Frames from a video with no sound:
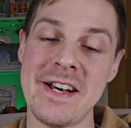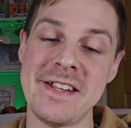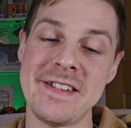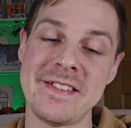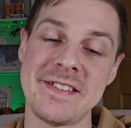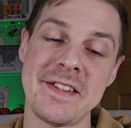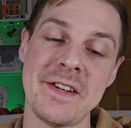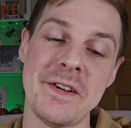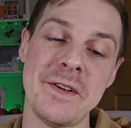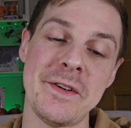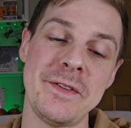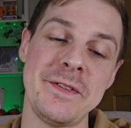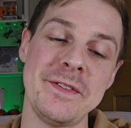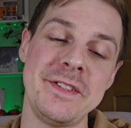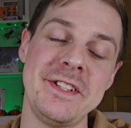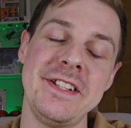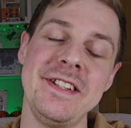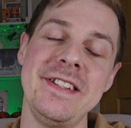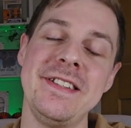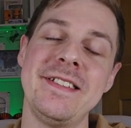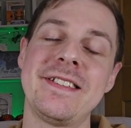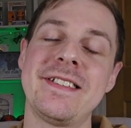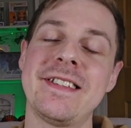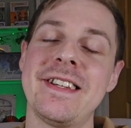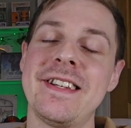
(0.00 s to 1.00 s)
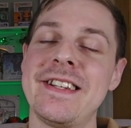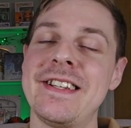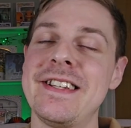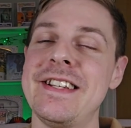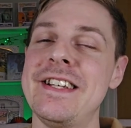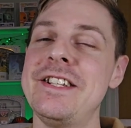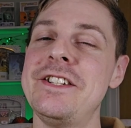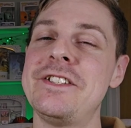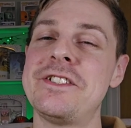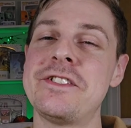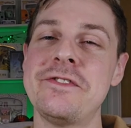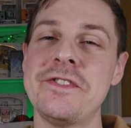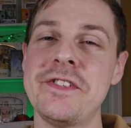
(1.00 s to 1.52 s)
So she's like an
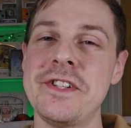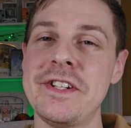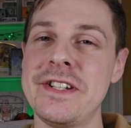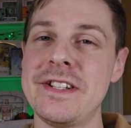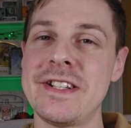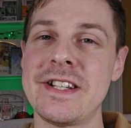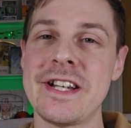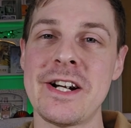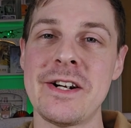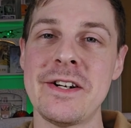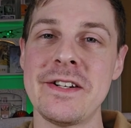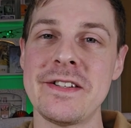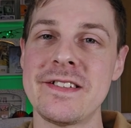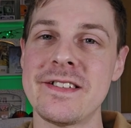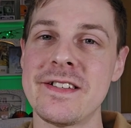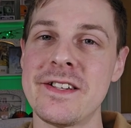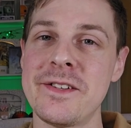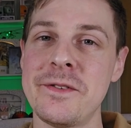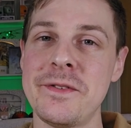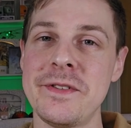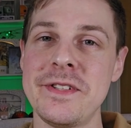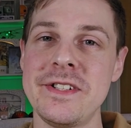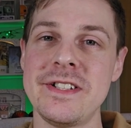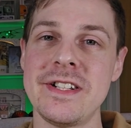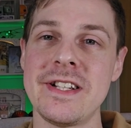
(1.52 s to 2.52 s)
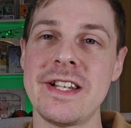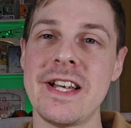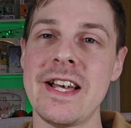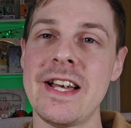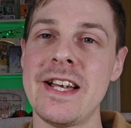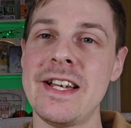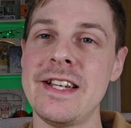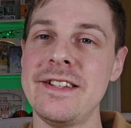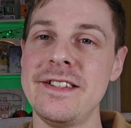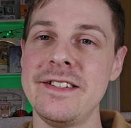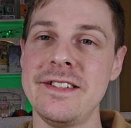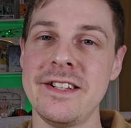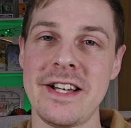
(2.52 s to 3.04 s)
introverted character, which
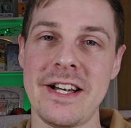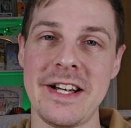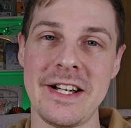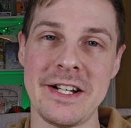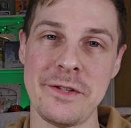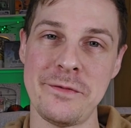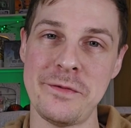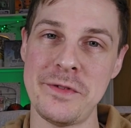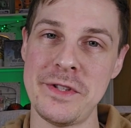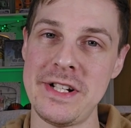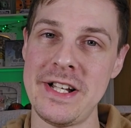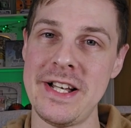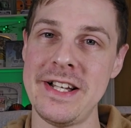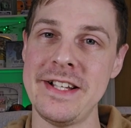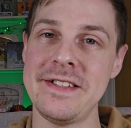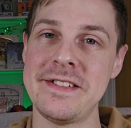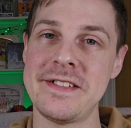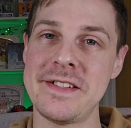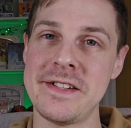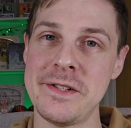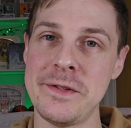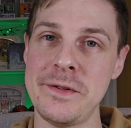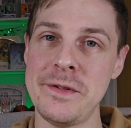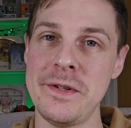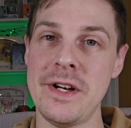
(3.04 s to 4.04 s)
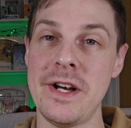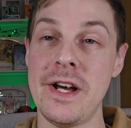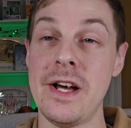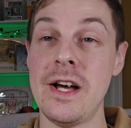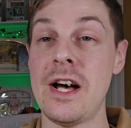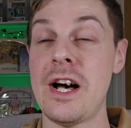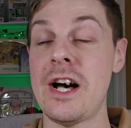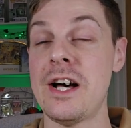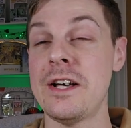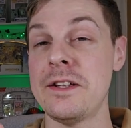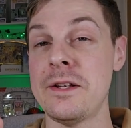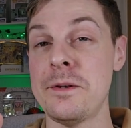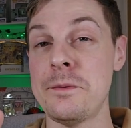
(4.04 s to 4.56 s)
again, I can relate to.
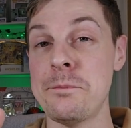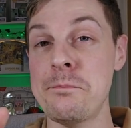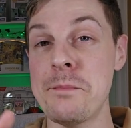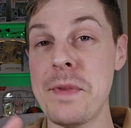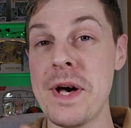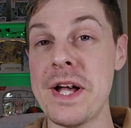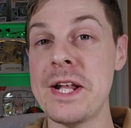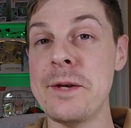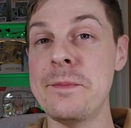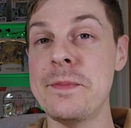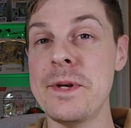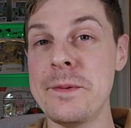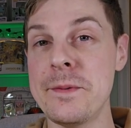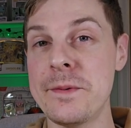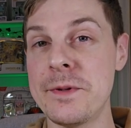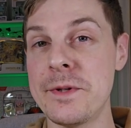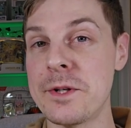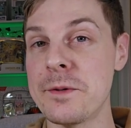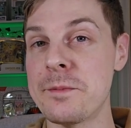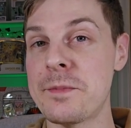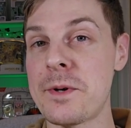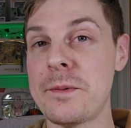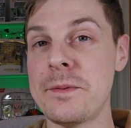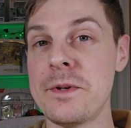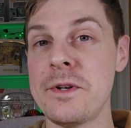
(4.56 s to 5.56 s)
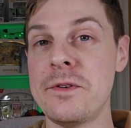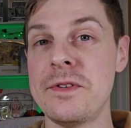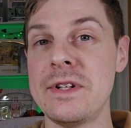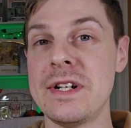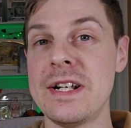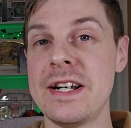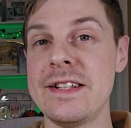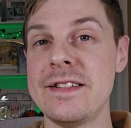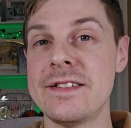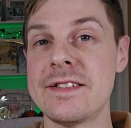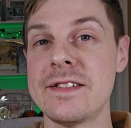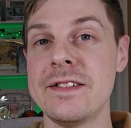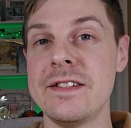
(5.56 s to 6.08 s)
Many people could probably
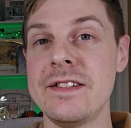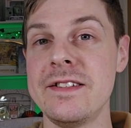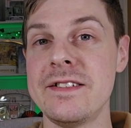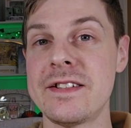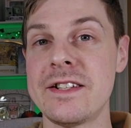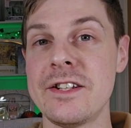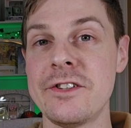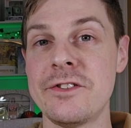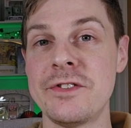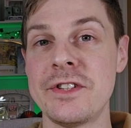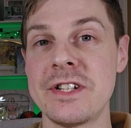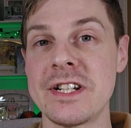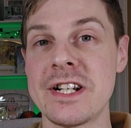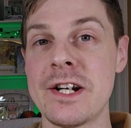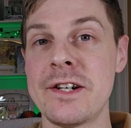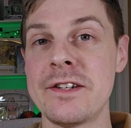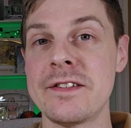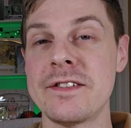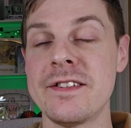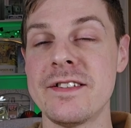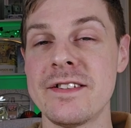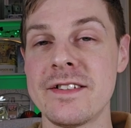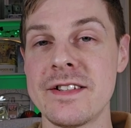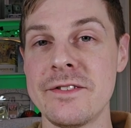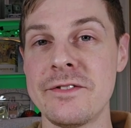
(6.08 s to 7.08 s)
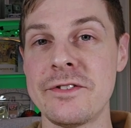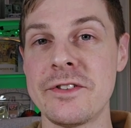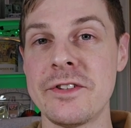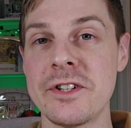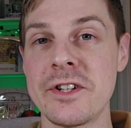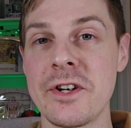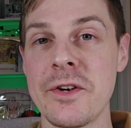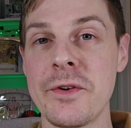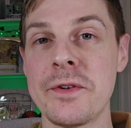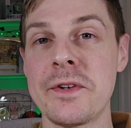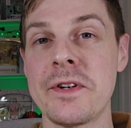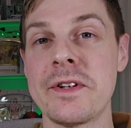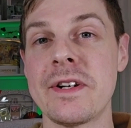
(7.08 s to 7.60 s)
relate to these different characters they've got
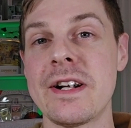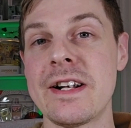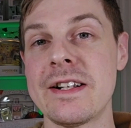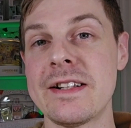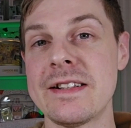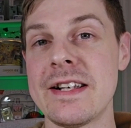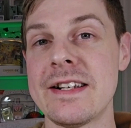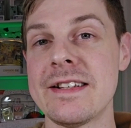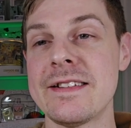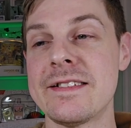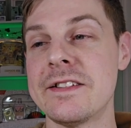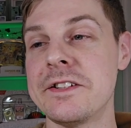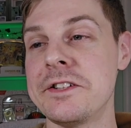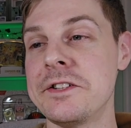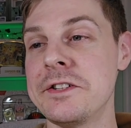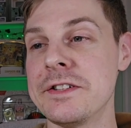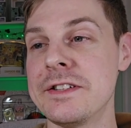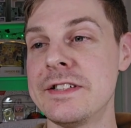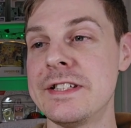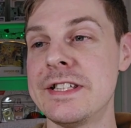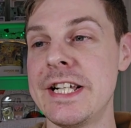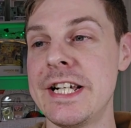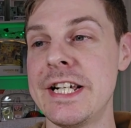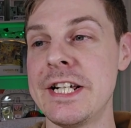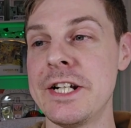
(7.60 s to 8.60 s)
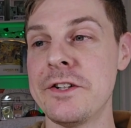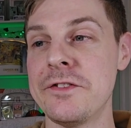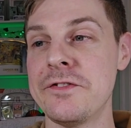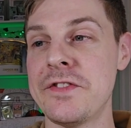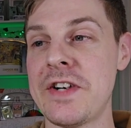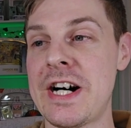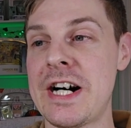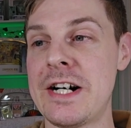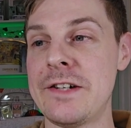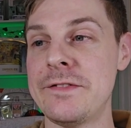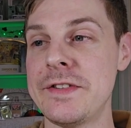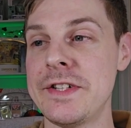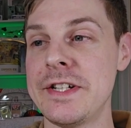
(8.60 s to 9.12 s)
going on, and that's the good thing of
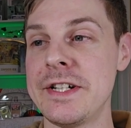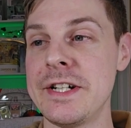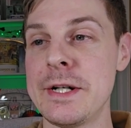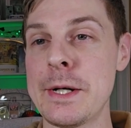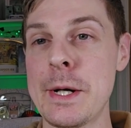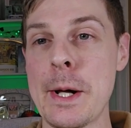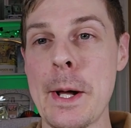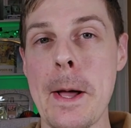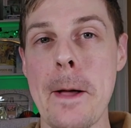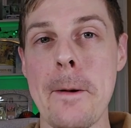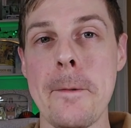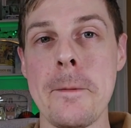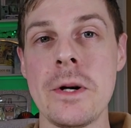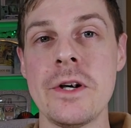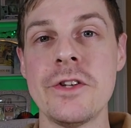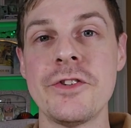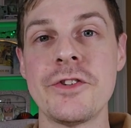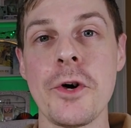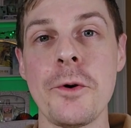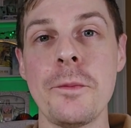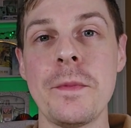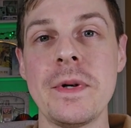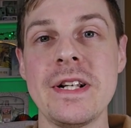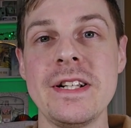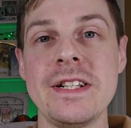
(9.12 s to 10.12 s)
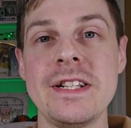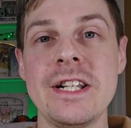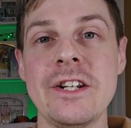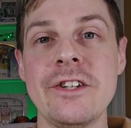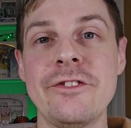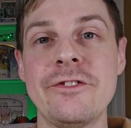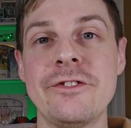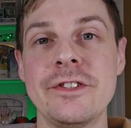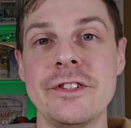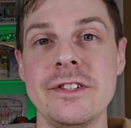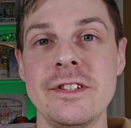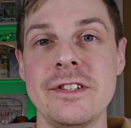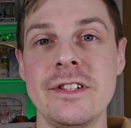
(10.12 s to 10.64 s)
having so many
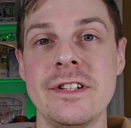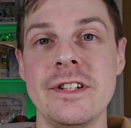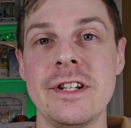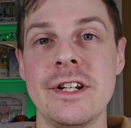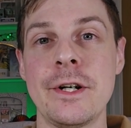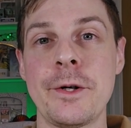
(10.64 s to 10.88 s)
different